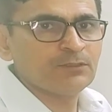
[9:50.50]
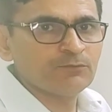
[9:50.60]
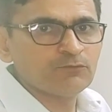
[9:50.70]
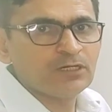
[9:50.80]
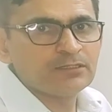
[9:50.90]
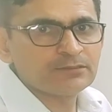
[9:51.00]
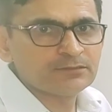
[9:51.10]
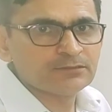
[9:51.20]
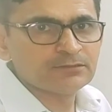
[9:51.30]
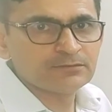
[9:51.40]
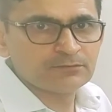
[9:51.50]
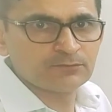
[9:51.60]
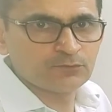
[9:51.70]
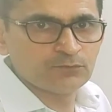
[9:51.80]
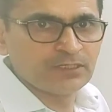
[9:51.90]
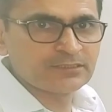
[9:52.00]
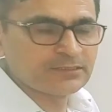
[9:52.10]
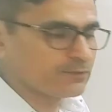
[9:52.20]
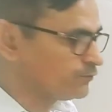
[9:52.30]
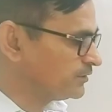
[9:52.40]
want to
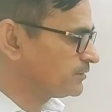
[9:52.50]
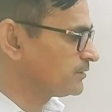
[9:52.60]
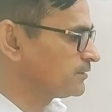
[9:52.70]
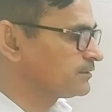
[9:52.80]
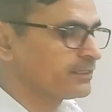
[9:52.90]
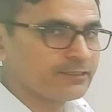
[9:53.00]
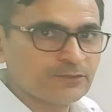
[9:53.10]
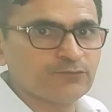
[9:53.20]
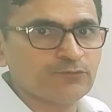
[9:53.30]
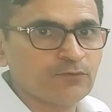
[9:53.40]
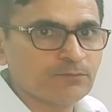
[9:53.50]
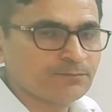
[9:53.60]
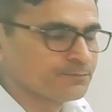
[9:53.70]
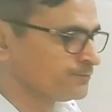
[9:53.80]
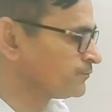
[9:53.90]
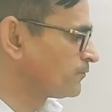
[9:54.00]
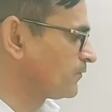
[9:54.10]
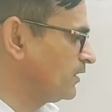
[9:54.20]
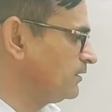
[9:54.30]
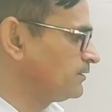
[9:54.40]
ask a questions in negative form,
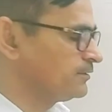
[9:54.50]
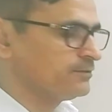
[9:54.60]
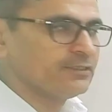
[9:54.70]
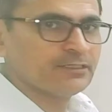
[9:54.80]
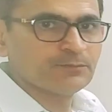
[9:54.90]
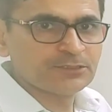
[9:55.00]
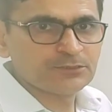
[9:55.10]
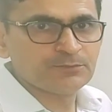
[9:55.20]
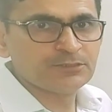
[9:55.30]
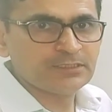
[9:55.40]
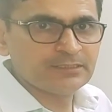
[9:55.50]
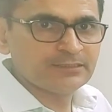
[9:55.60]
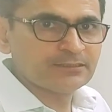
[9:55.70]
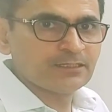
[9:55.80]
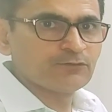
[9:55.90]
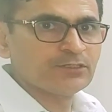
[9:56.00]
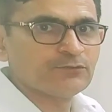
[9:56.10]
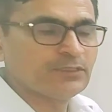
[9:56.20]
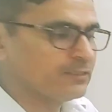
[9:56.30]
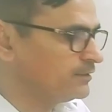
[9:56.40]
and there must be a
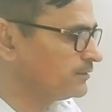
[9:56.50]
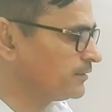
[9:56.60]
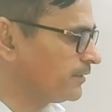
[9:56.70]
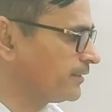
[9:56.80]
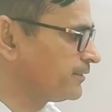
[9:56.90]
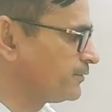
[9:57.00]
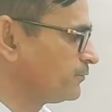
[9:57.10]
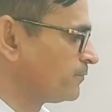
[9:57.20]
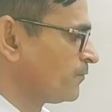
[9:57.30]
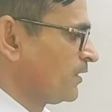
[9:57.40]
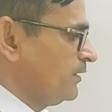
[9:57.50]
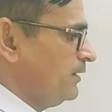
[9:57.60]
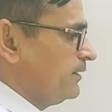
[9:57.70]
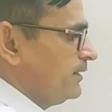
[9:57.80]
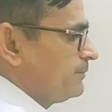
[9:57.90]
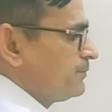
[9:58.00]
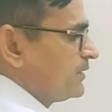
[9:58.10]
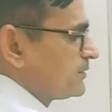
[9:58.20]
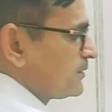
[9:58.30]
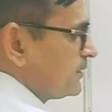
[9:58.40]
interrogative and negative. And
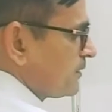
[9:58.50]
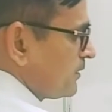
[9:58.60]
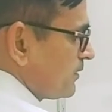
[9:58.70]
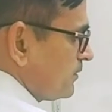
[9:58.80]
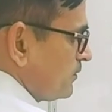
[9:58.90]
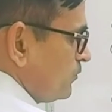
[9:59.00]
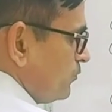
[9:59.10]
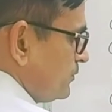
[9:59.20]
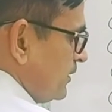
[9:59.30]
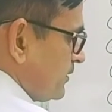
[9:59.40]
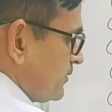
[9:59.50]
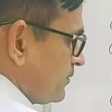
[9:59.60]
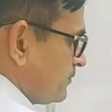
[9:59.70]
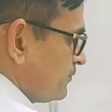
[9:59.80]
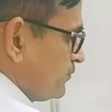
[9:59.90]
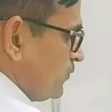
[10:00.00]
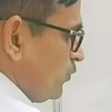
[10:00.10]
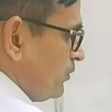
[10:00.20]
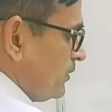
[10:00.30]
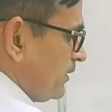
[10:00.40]
apples here are object.
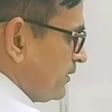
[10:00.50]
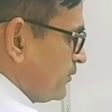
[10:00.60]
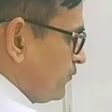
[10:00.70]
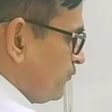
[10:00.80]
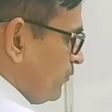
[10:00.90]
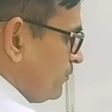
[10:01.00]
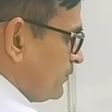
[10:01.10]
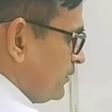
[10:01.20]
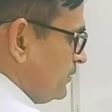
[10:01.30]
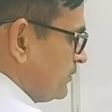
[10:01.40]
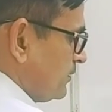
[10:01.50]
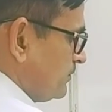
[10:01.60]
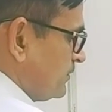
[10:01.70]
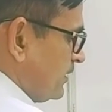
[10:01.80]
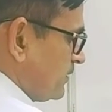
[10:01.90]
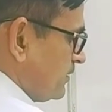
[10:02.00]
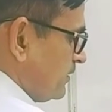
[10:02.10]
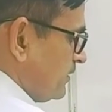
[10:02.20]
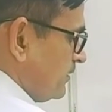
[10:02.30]
Now in negative form, he is subject and